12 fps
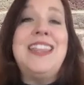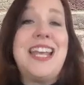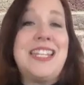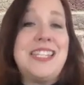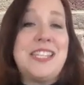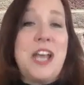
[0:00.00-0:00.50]

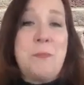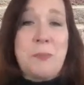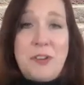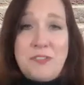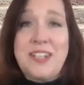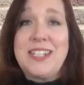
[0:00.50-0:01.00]
That's a
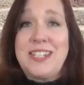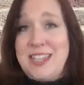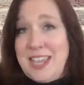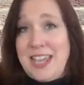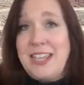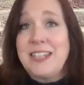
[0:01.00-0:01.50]
perfect
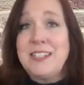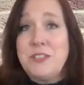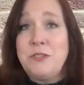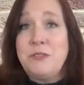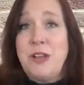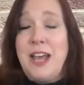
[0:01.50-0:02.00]
thing
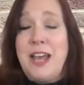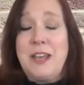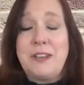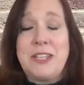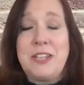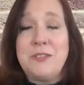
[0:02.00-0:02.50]
to
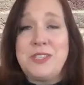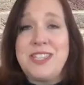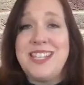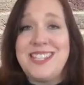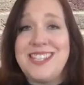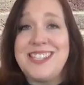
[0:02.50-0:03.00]
uh, use
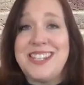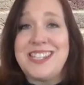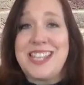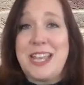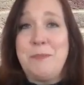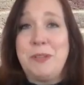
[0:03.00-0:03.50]
this as an
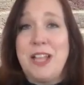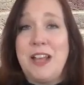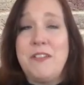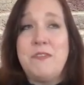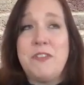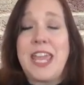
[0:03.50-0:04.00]
example
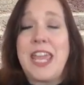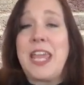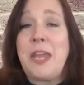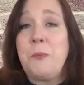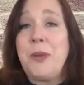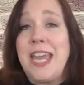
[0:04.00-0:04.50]
of.
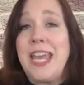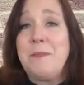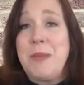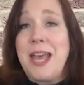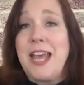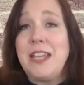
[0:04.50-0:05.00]
We
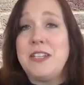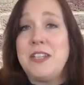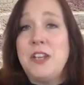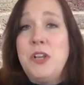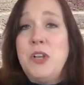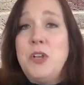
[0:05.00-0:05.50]
had met
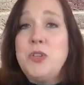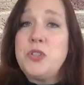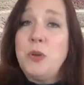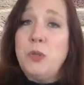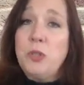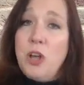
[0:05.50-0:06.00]

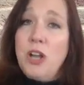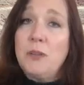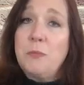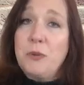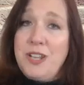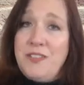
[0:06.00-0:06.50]
so
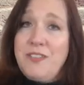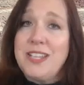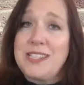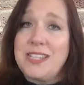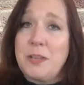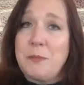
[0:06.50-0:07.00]
long
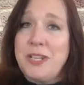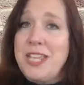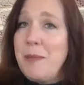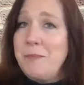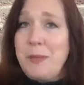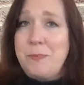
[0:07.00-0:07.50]
previously. We
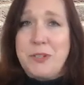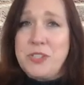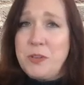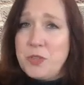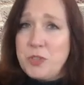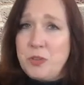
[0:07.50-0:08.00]
kept up on
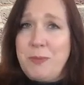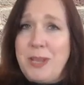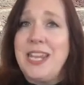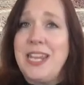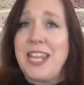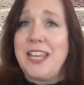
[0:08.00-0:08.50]
social
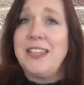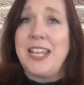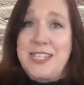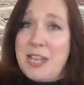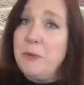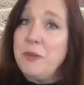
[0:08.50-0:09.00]
media, and
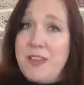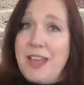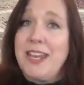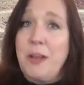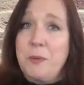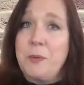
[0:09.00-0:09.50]
that's how we
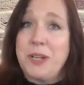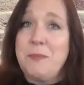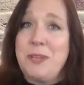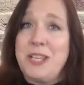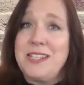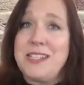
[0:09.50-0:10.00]
found out we were going
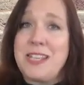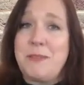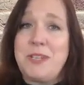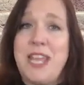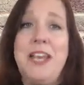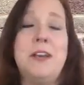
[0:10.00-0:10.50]
to be in the
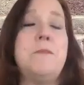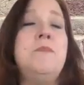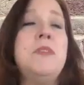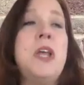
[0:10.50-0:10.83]
same town.